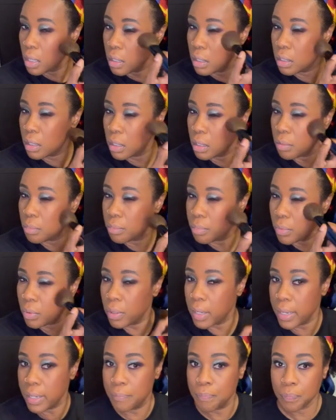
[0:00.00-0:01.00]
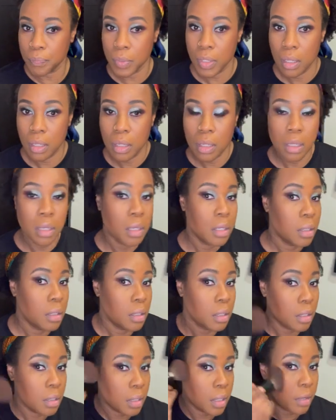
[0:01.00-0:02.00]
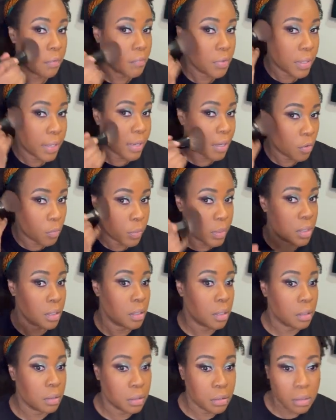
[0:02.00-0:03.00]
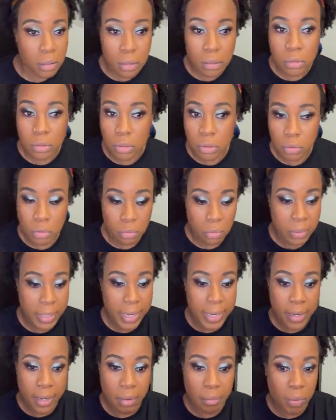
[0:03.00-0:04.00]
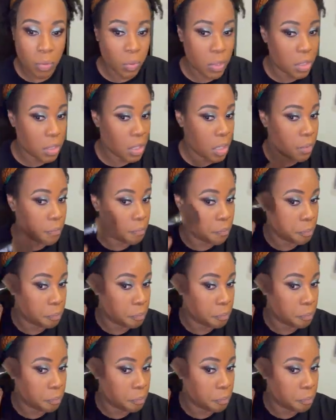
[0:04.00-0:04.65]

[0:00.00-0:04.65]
Oh boy. Yeah, I feel like I went a little too ham with it.